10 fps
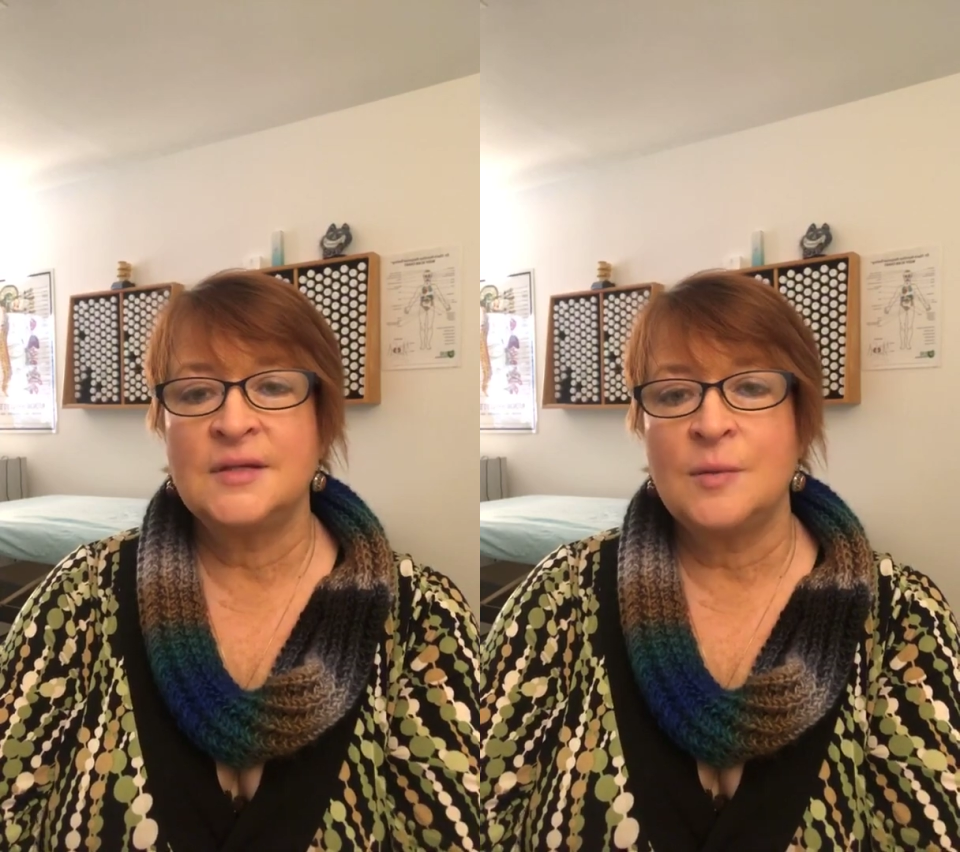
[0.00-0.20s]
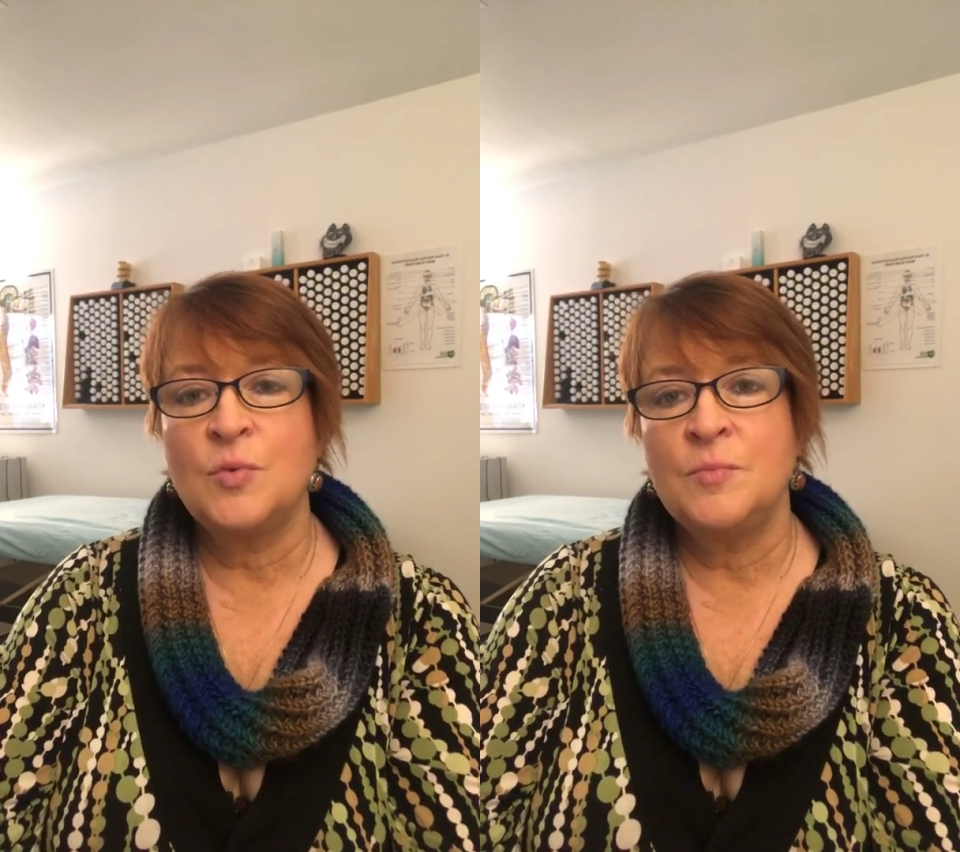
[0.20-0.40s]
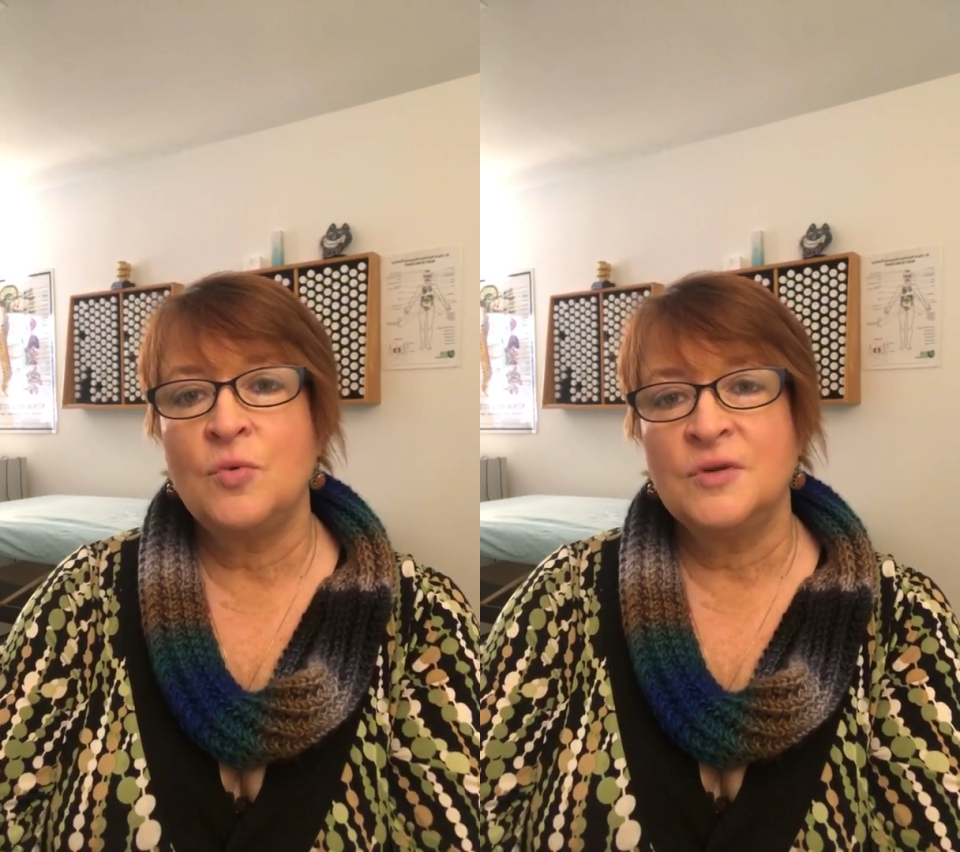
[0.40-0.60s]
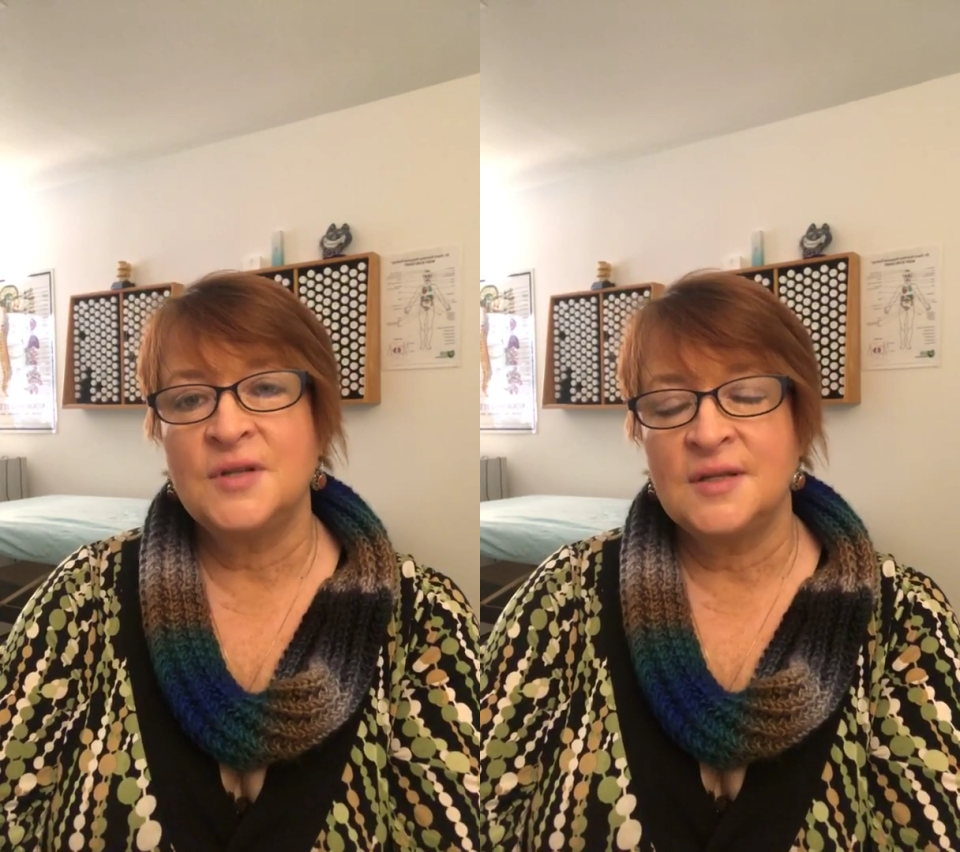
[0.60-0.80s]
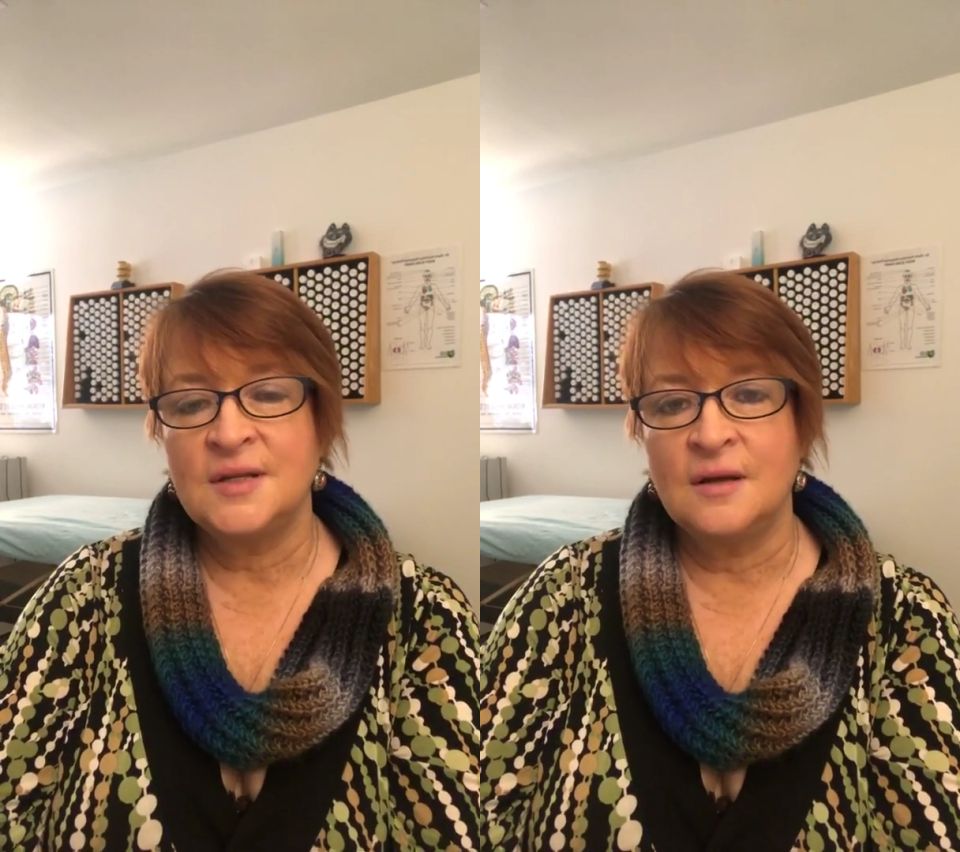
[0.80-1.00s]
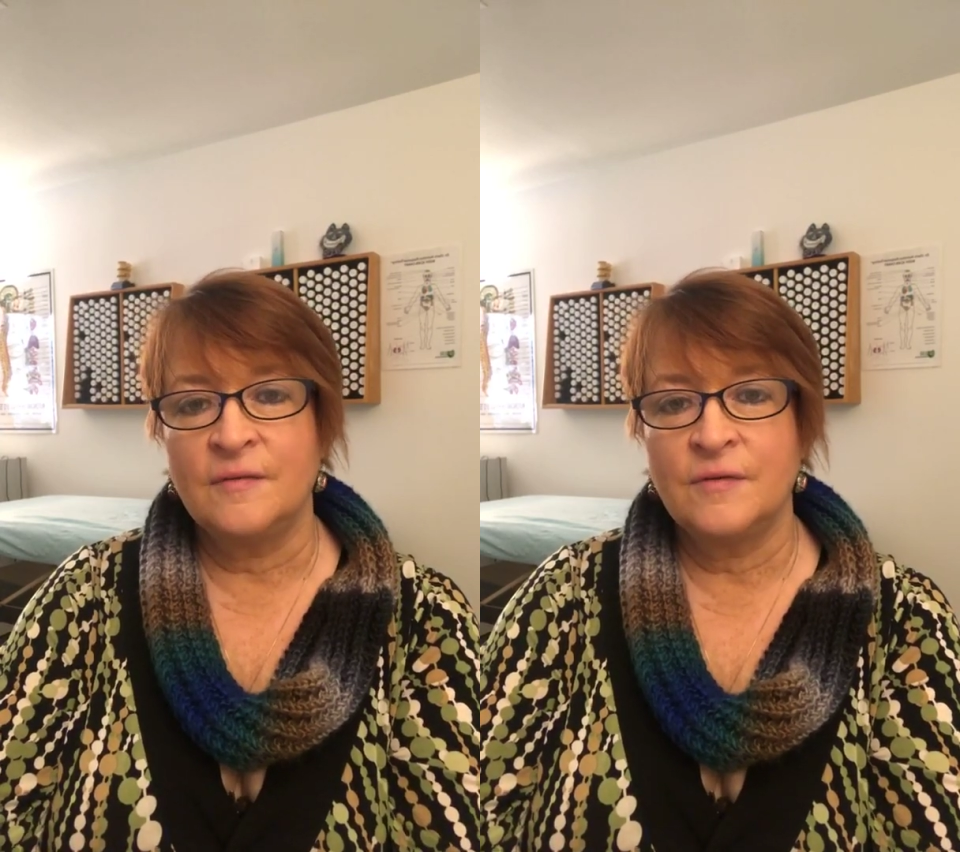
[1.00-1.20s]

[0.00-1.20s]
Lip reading: someone more sensitive